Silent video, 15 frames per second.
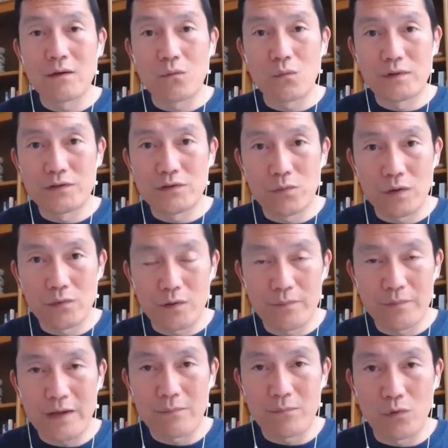one-to-one would
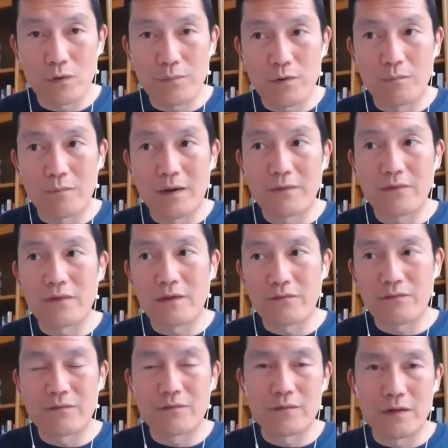pay more per month if
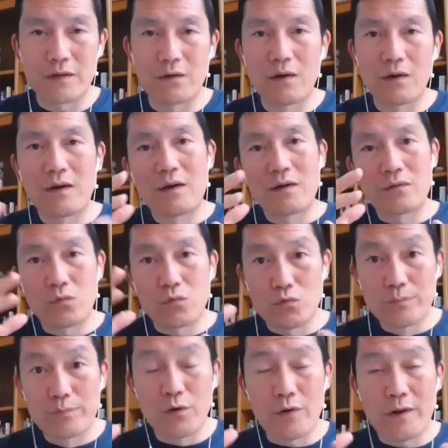you know
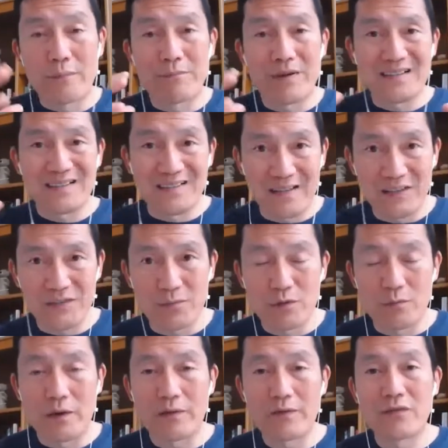group program pays less per
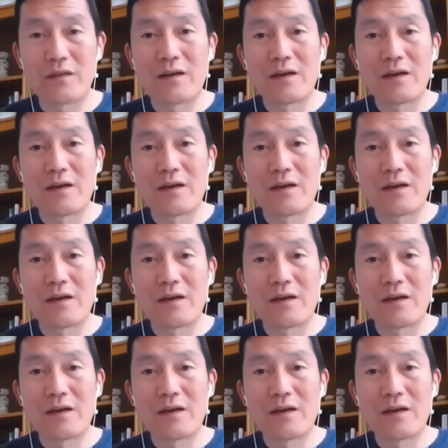month